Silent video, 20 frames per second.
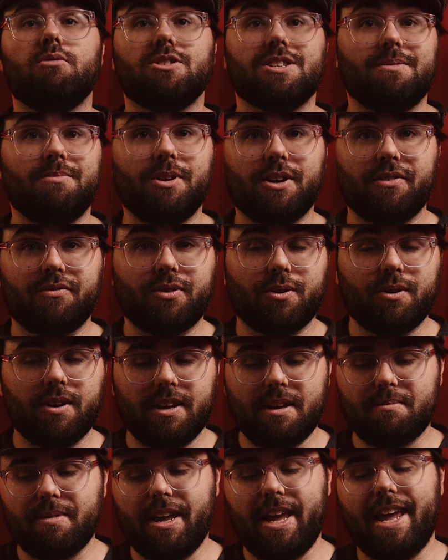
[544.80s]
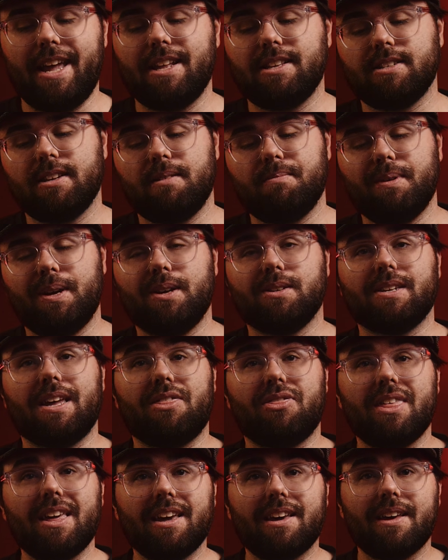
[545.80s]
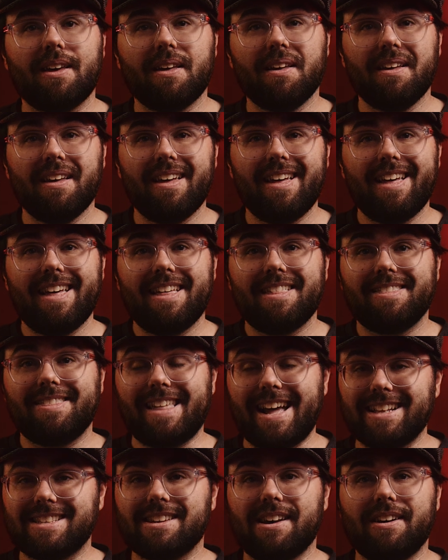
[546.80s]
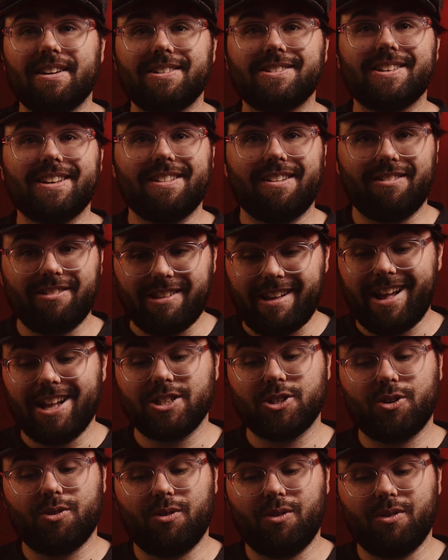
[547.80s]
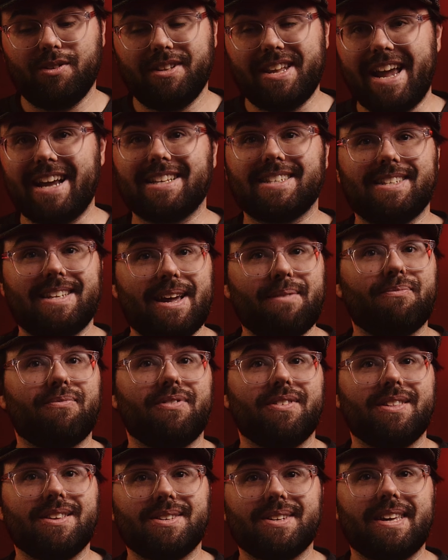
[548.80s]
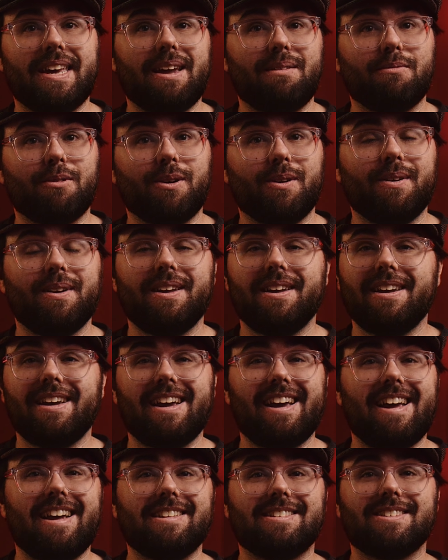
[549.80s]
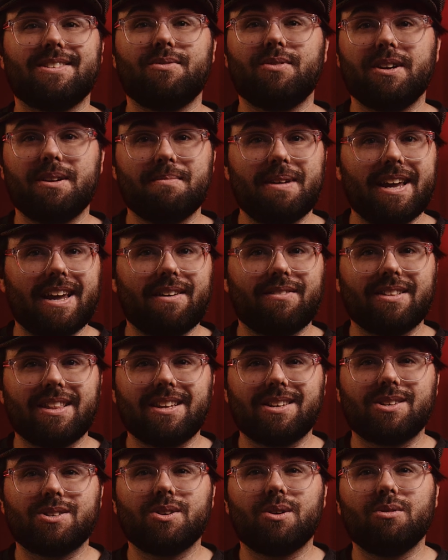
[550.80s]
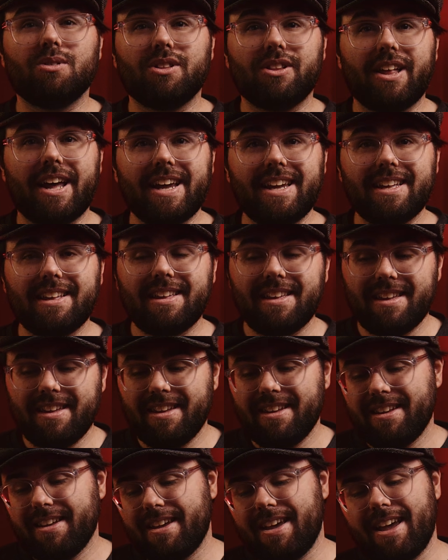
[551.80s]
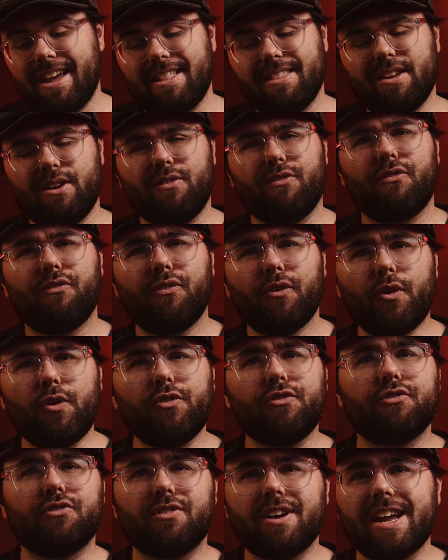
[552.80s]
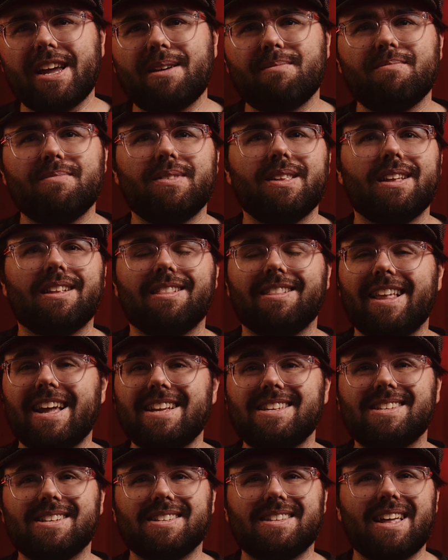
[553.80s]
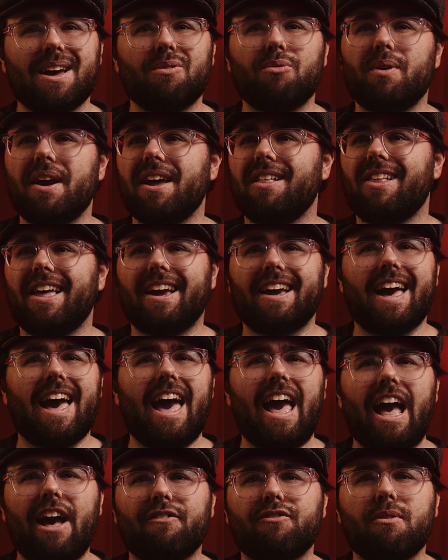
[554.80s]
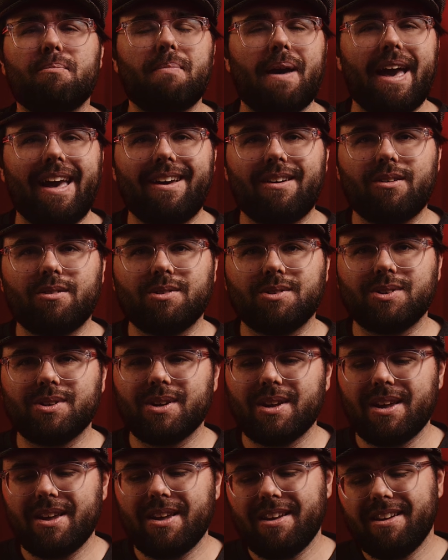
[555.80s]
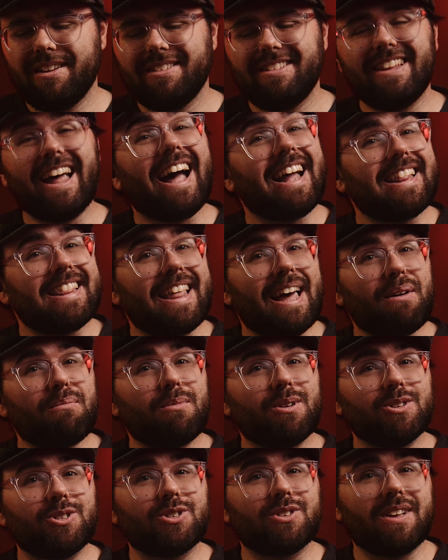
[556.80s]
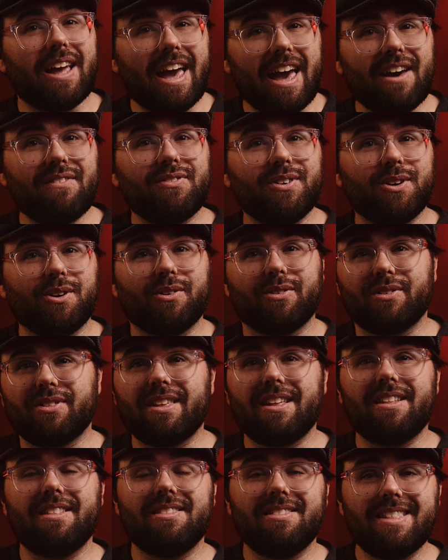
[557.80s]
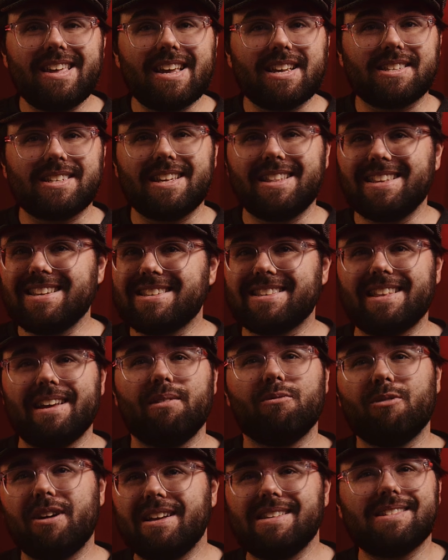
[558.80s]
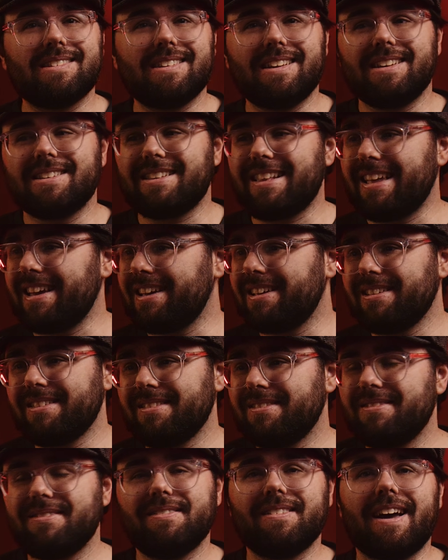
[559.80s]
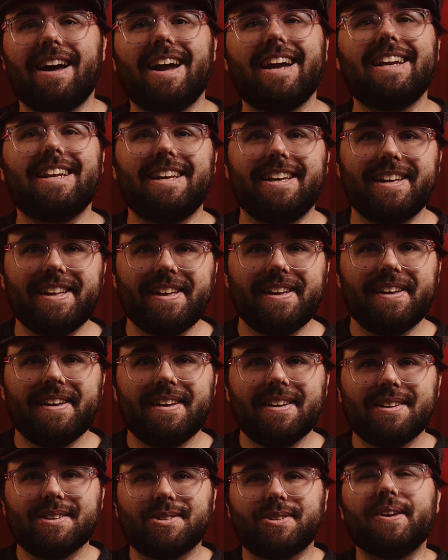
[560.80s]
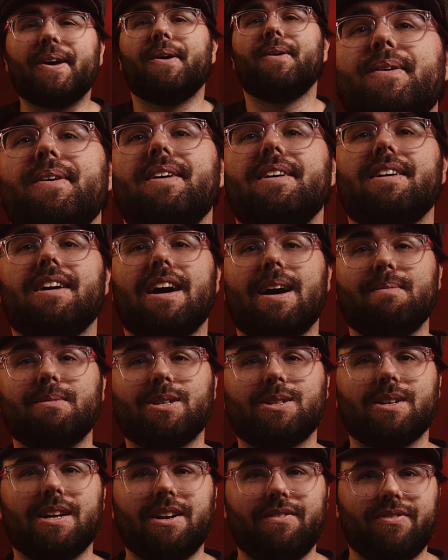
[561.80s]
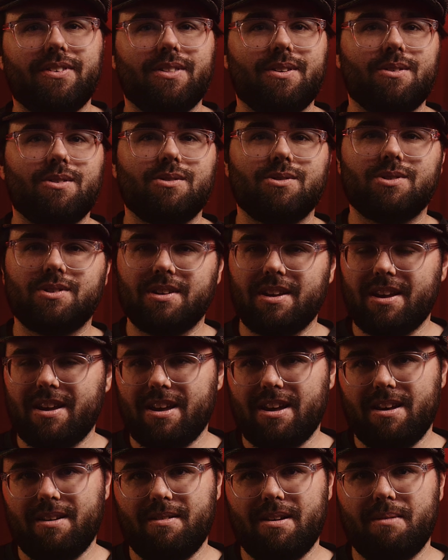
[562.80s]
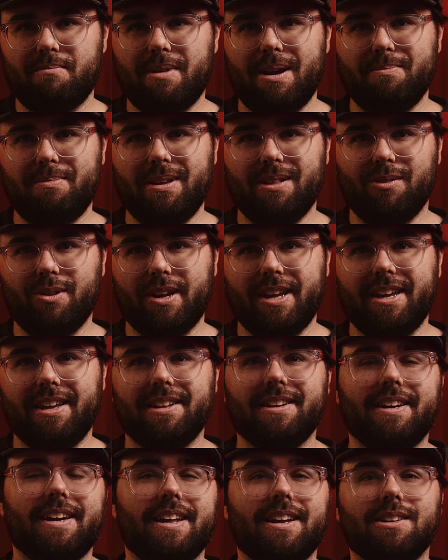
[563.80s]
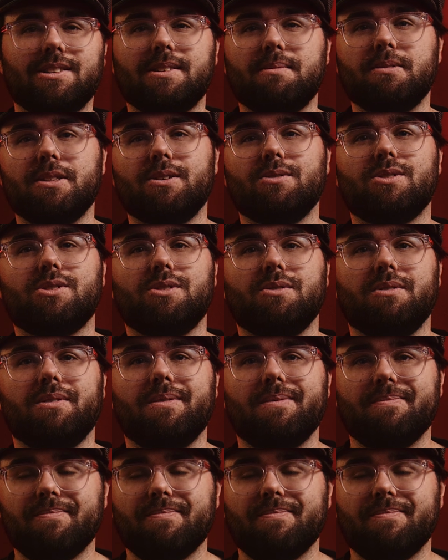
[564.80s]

which I'm looking forward to get my hands on, because I think that's honestly the logical next step for this camera. It's going to make everything so light, and they're full frame lenses that weigh like half a pound, not that much heavier than this, and this thing is like tiny. So I'm excited for those. Might be looking into getting some of those soon.